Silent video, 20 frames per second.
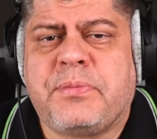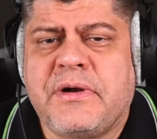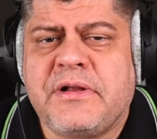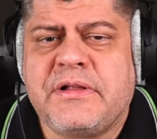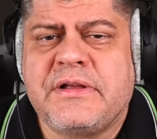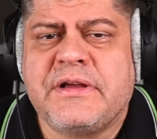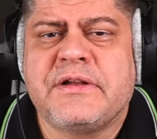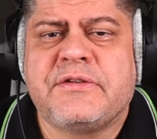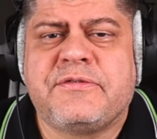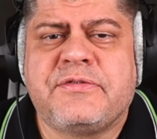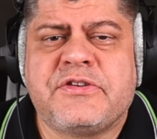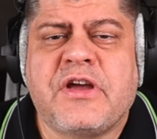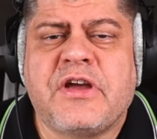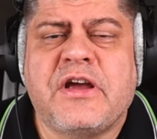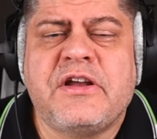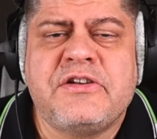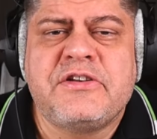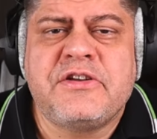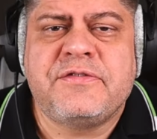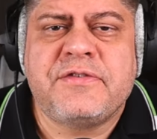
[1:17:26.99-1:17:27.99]
brilliant
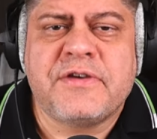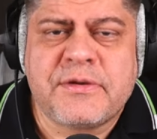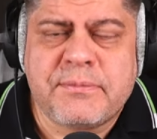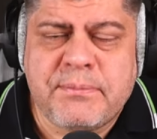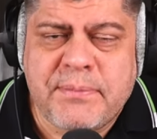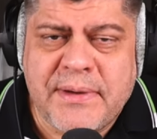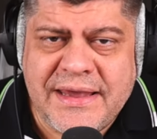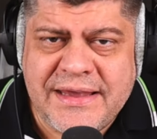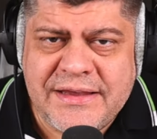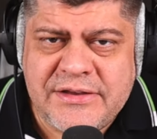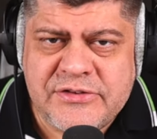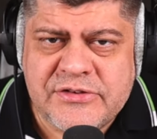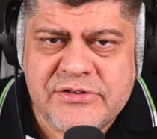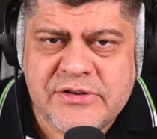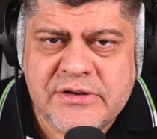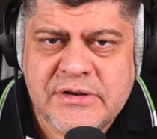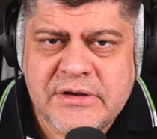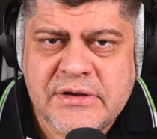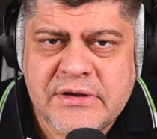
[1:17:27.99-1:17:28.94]
scientific base,